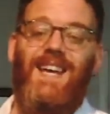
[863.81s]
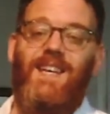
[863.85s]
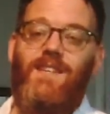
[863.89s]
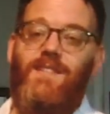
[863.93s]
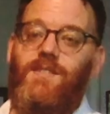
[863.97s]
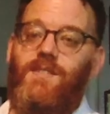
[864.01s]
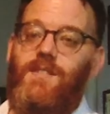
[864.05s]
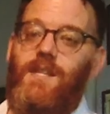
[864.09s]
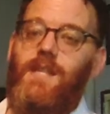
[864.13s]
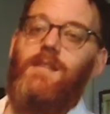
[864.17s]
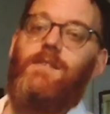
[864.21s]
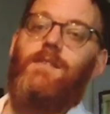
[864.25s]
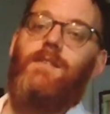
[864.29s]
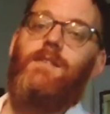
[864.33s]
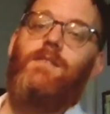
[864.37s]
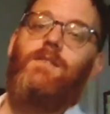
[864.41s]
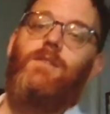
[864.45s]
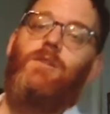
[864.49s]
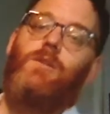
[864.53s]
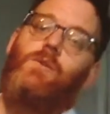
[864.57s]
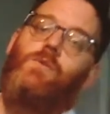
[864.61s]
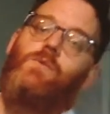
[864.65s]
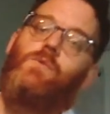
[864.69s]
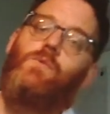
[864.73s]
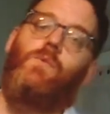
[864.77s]
Season
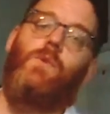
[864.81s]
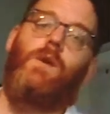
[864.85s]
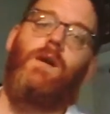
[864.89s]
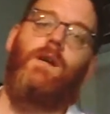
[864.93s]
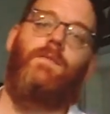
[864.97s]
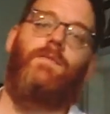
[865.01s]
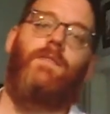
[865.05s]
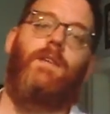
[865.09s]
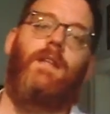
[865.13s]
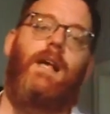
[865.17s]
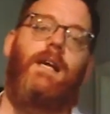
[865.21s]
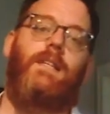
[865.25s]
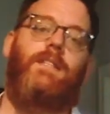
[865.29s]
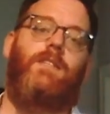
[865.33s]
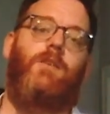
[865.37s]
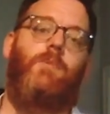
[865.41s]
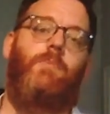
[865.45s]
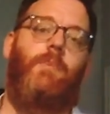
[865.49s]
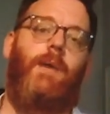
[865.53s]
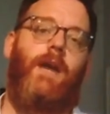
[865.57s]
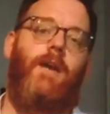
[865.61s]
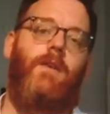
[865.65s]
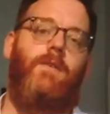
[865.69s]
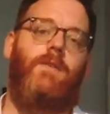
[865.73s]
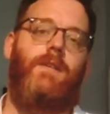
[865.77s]
2 of Classical
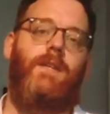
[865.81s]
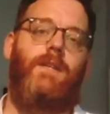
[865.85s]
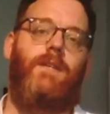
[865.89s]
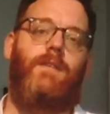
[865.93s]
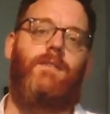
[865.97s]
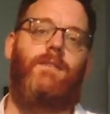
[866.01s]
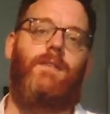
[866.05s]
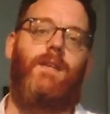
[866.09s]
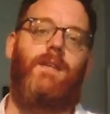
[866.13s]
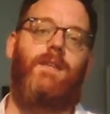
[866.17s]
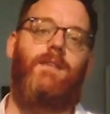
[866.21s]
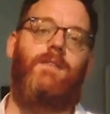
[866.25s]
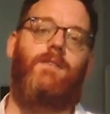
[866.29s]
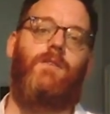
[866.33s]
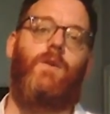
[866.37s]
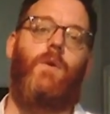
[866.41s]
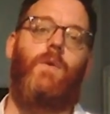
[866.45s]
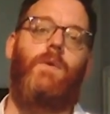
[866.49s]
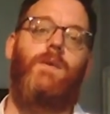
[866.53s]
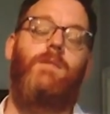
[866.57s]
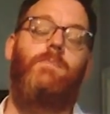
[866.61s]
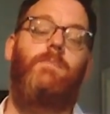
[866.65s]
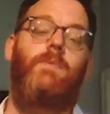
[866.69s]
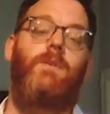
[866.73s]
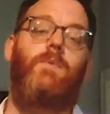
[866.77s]
Pairings is
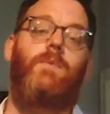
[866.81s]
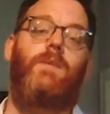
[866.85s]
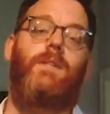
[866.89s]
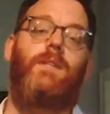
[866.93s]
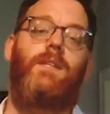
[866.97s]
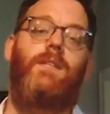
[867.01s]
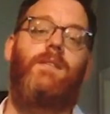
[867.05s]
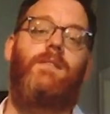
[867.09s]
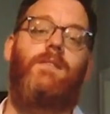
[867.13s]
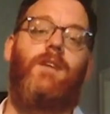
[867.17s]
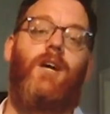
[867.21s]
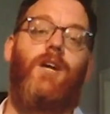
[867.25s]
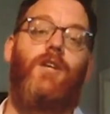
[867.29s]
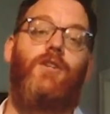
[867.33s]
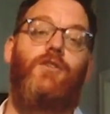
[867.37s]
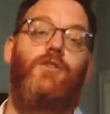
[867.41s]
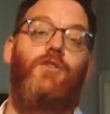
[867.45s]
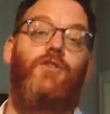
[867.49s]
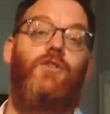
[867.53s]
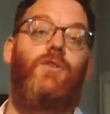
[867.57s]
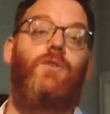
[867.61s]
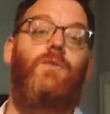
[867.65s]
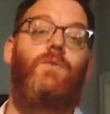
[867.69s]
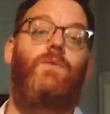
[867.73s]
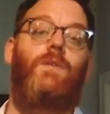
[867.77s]
going to be released on
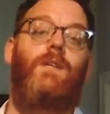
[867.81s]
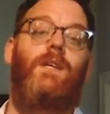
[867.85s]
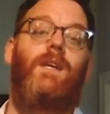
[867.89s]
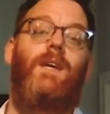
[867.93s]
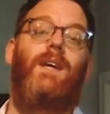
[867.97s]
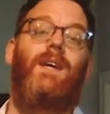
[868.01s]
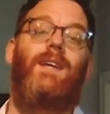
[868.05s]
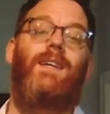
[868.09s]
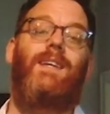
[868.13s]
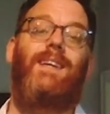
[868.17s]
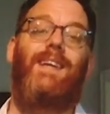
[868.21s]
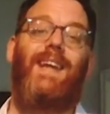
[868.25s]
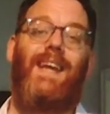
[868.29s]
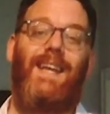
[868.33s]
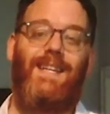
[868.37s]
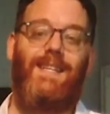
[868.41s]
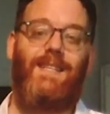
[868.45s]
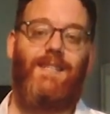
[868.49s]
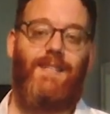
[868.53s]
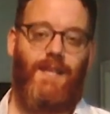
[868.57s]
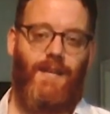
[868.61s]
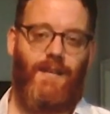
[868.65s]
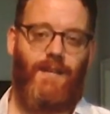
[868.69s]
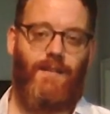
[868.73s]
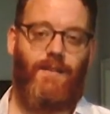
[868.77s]
June
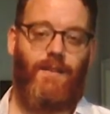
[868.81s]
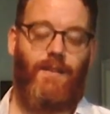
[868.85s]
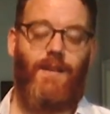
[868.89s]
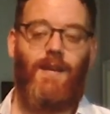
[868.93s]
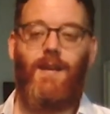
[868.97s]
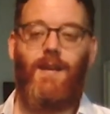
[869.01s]
19th.